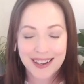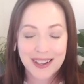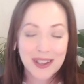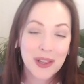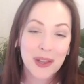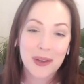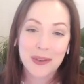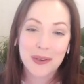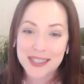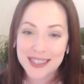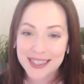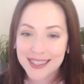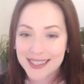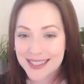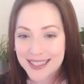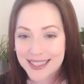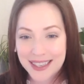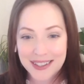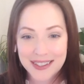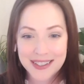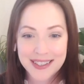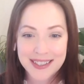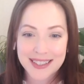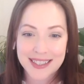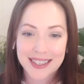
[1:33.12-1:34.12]
closing
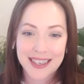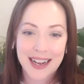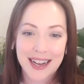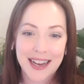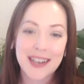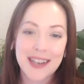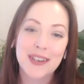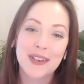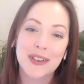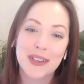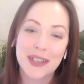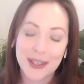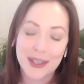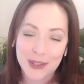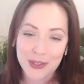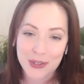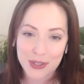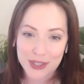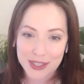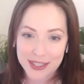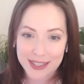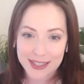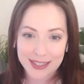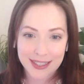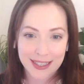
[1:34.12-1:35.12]
sales today. You're
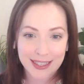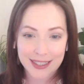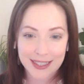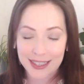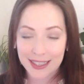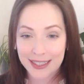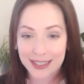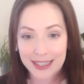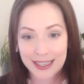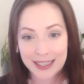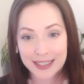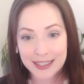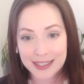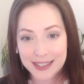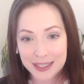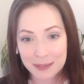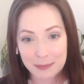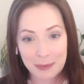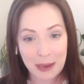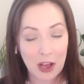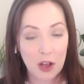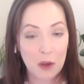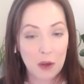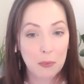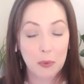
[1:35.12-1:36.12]
interested in getting
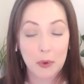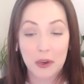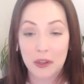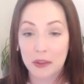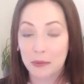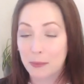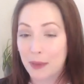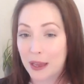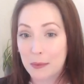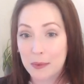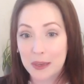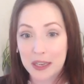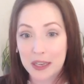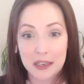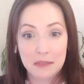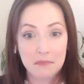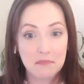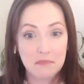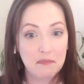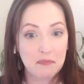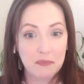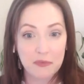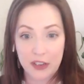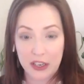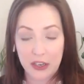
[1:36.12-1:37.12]
some help with
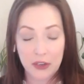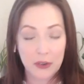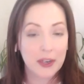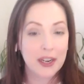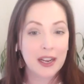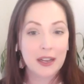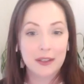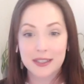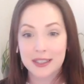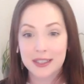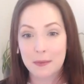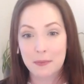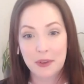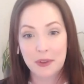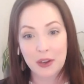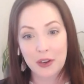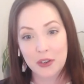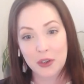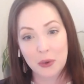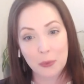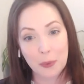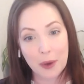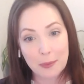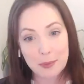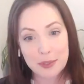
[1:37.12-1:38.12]
maybe figuring out something on
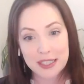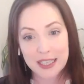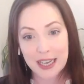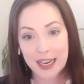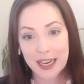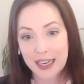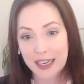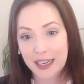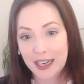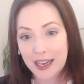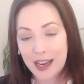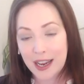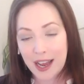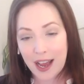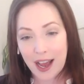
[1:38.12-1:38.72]
your website.